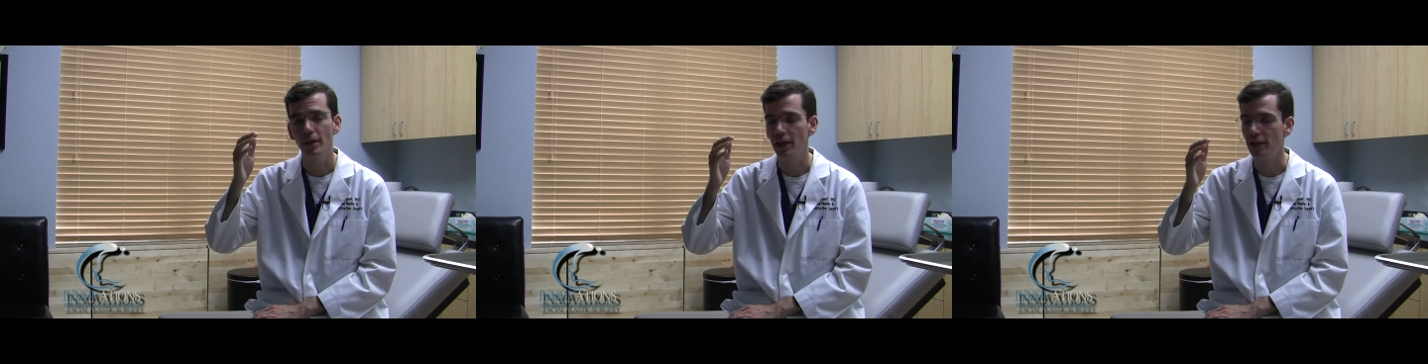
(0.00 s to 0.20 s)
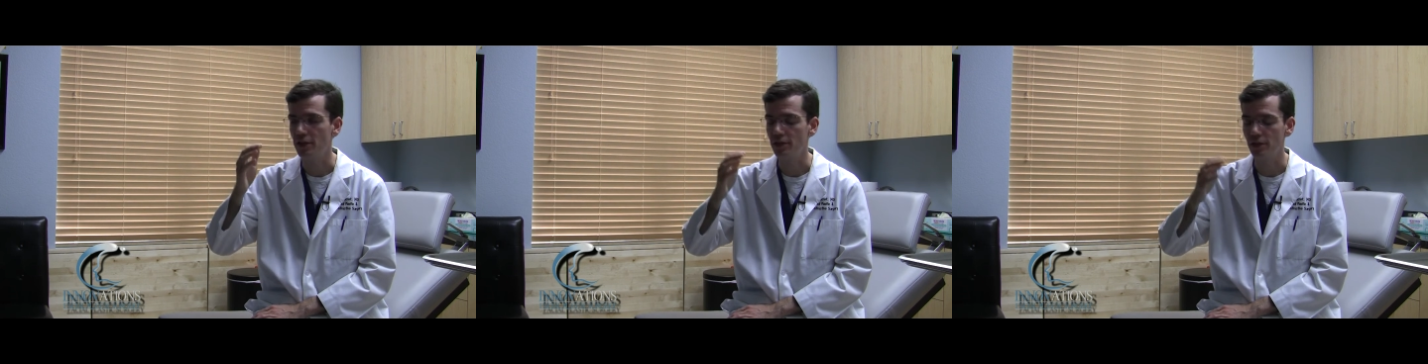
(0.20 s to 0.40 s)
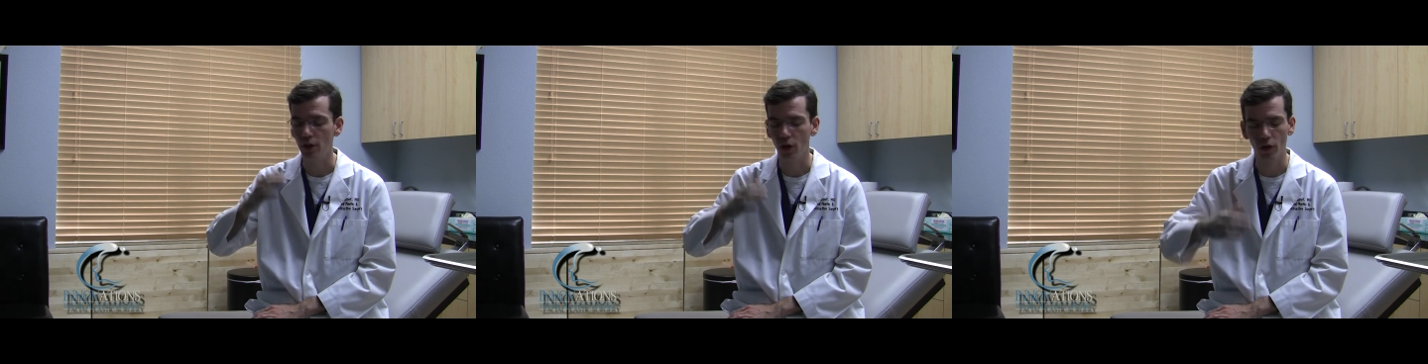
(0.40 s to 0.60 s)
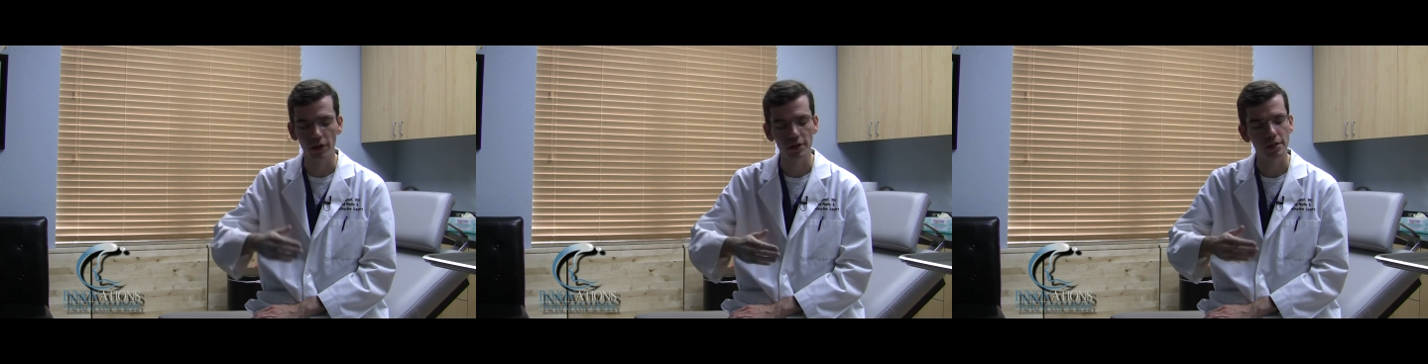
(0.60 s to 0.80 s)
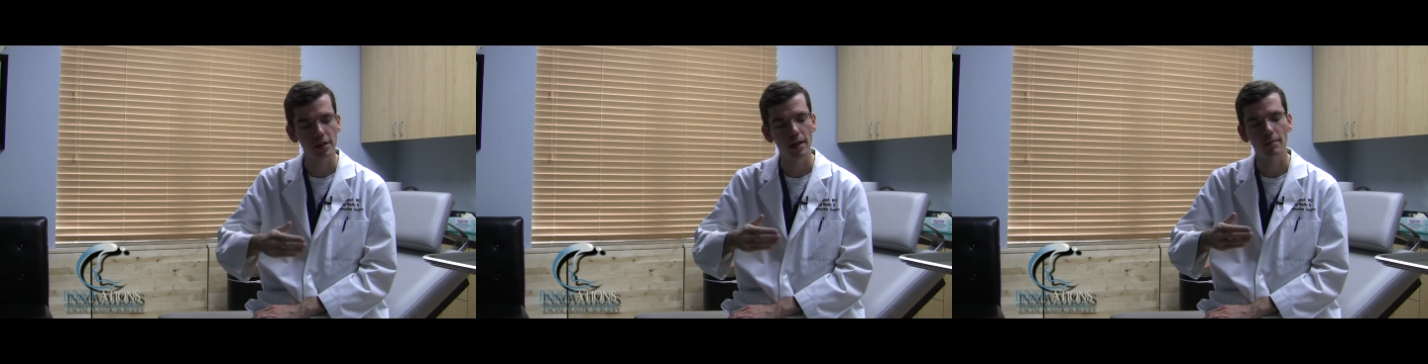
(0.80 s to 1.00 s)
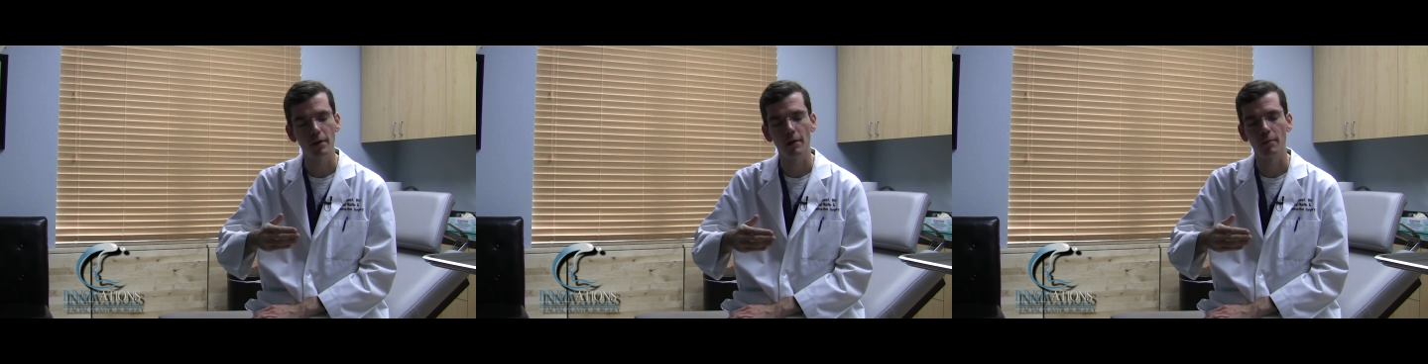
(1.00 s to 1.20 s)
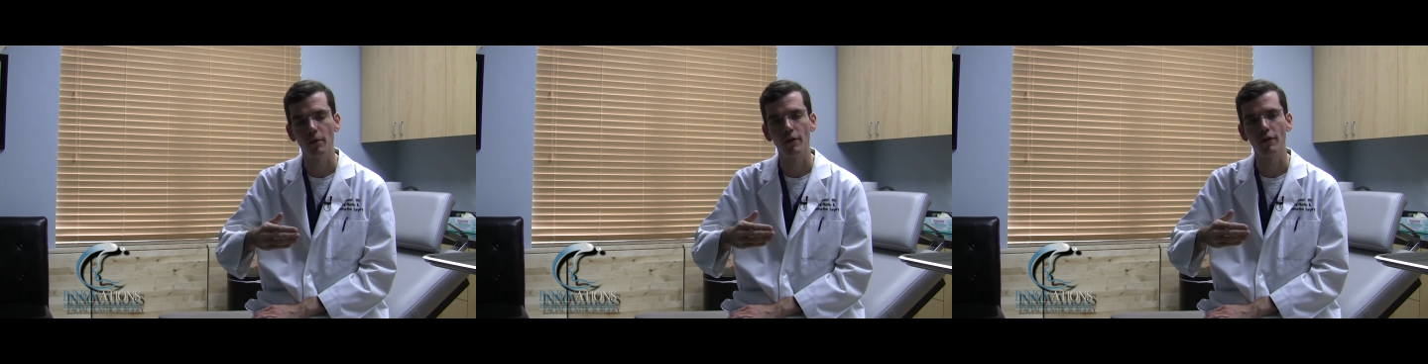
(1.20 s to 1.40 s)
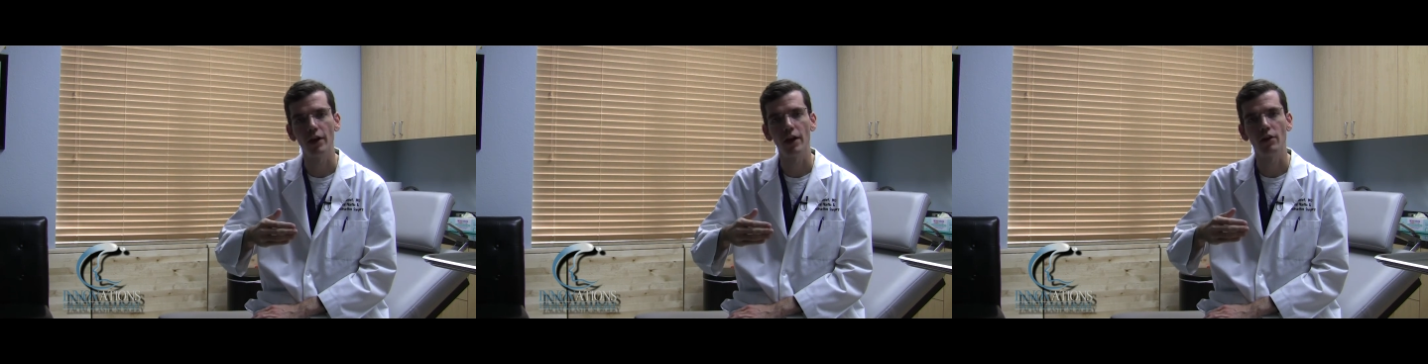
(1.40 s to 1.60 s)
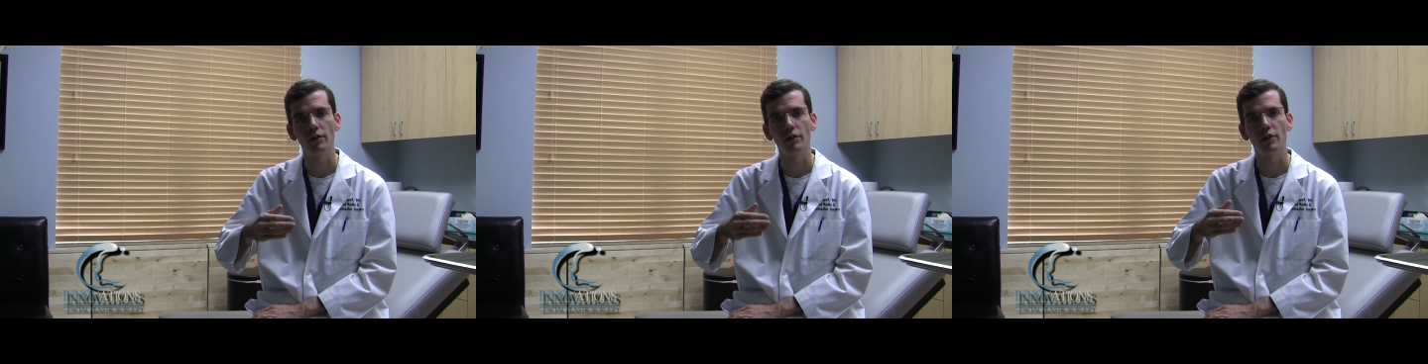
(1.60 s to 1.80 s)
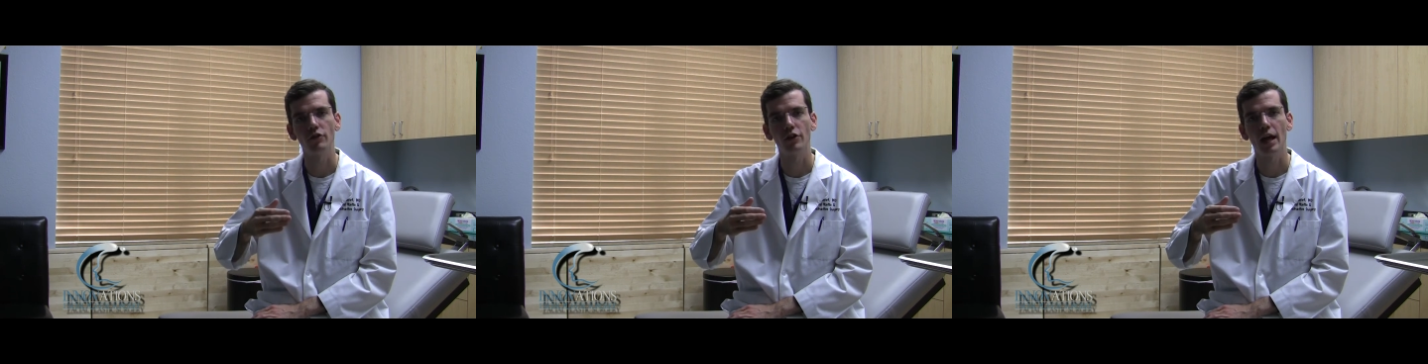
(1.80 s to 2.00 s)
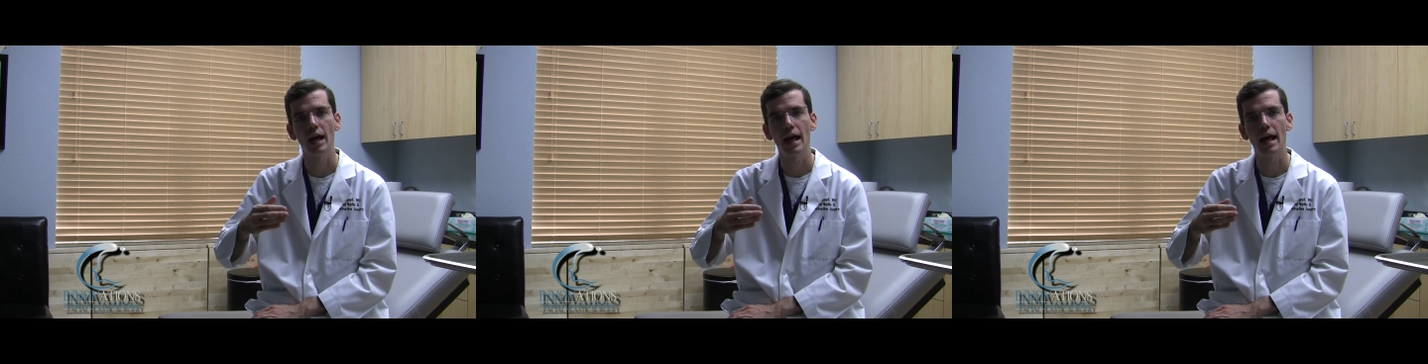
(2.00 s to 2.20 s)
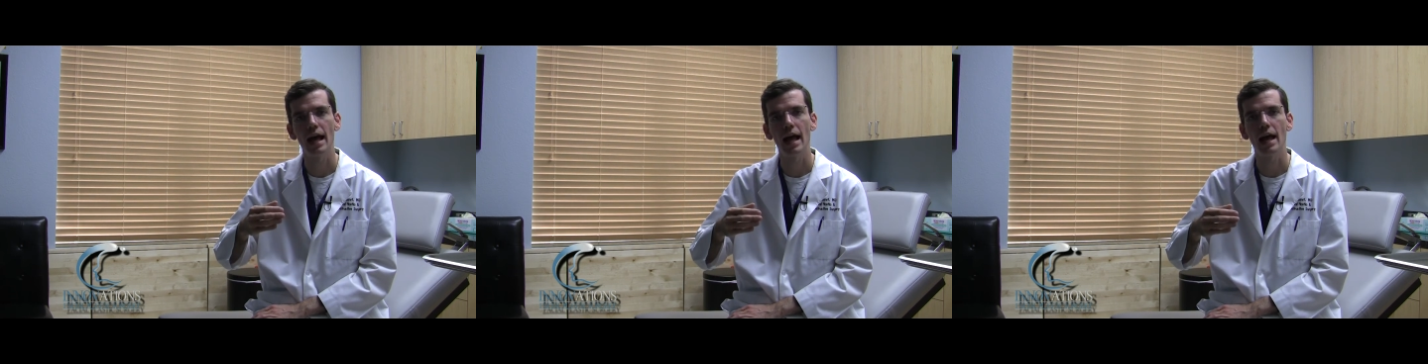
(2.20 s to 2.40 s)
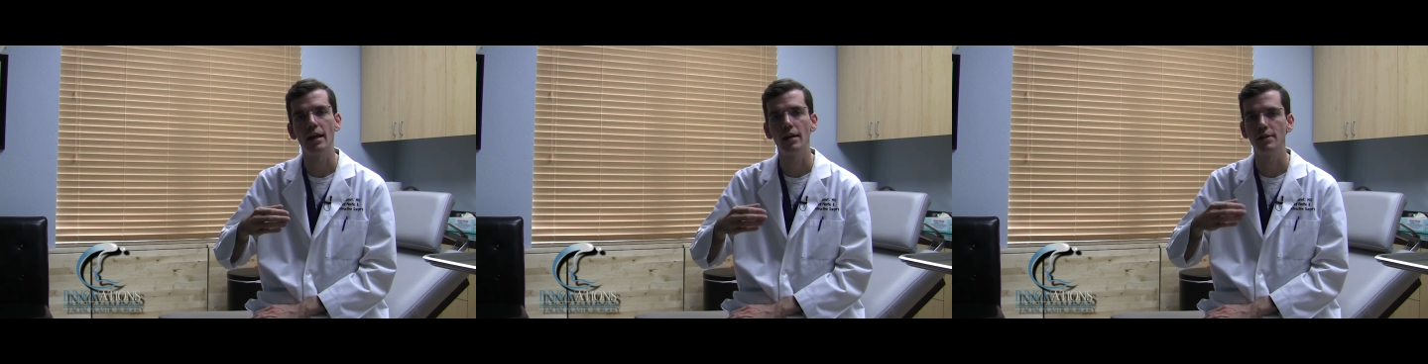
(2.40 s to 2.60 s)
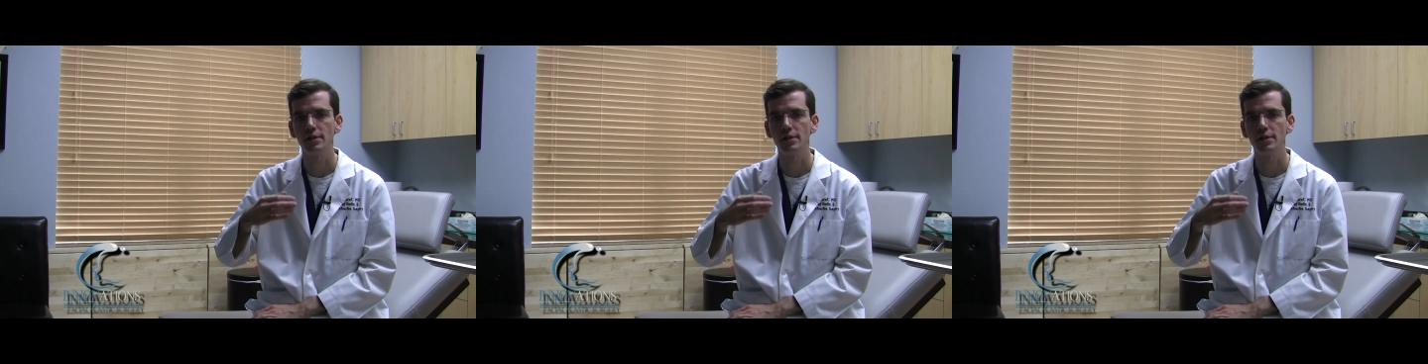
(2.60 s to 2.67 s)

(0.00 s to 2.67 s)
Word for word: It's still the same number of hairs that you had,